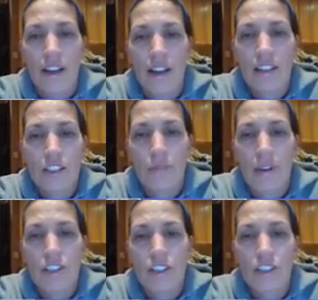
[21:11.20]
x
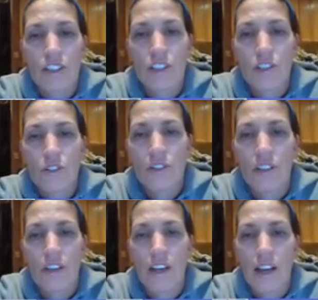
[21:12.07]
minus 2,
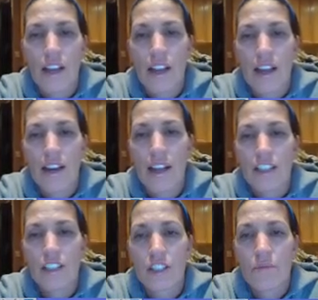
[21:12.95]
and
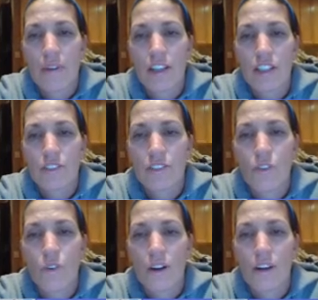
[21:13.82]
x minus
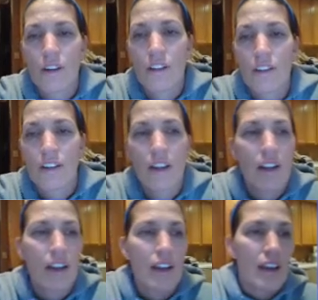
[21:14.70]
4.
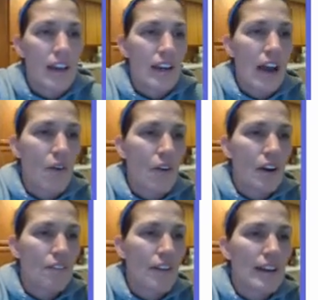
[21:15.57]
Now I
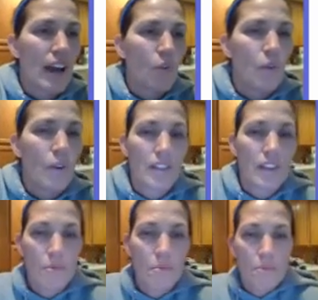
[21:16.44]
want to find out what
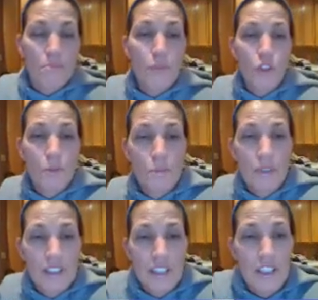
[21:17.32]
their
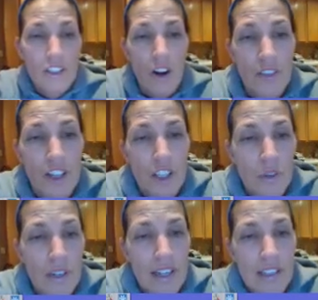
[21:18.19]
multiplicities are. This
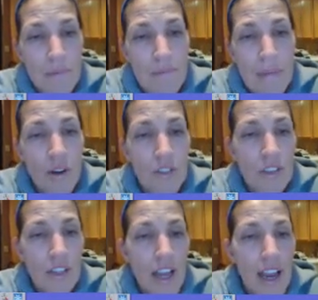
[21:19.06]
one is a
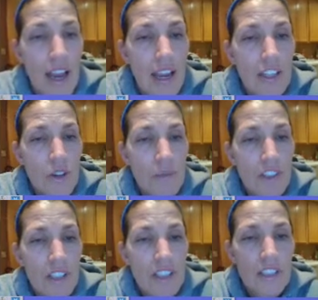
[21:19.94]
bounce, and so I'm
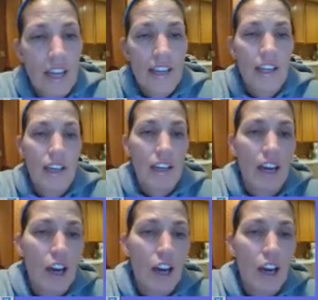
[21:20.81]
just going to assign it,